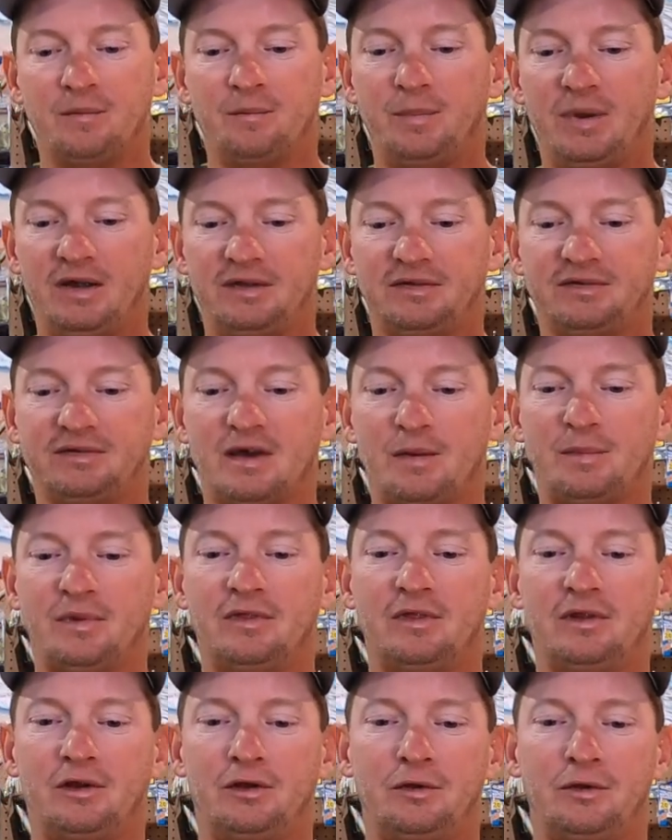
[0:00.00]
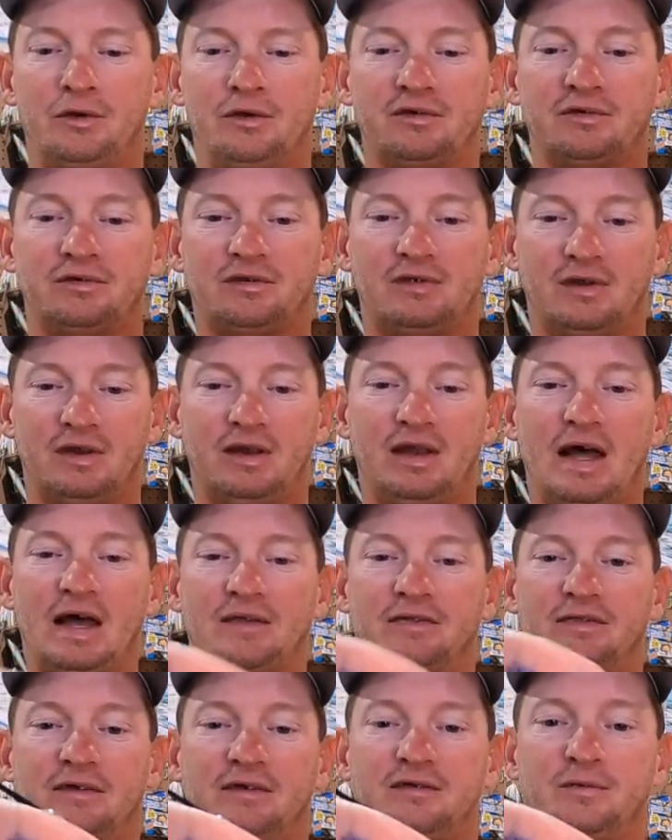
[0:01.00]
But some of the lures,
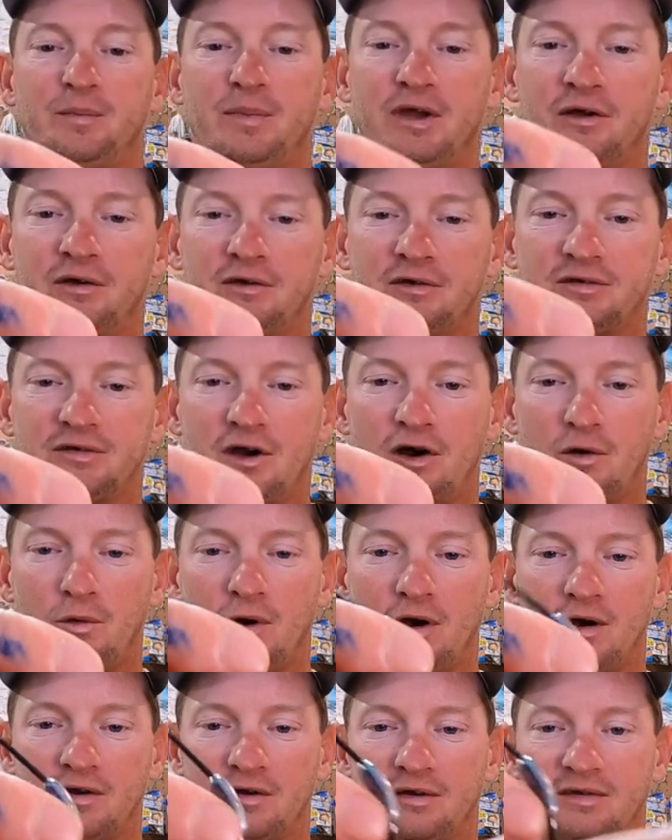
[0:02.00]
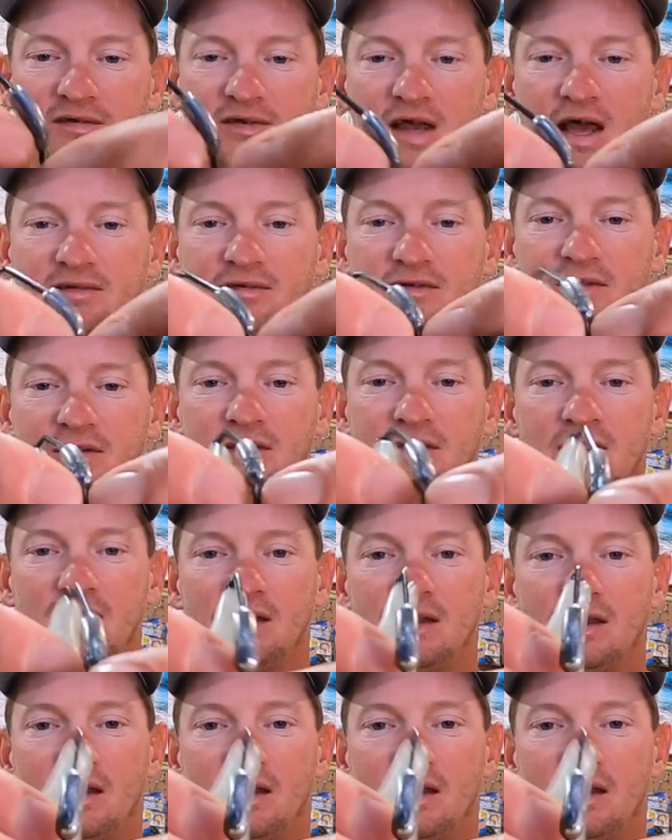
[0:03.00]
like this bigger saltwater assassin,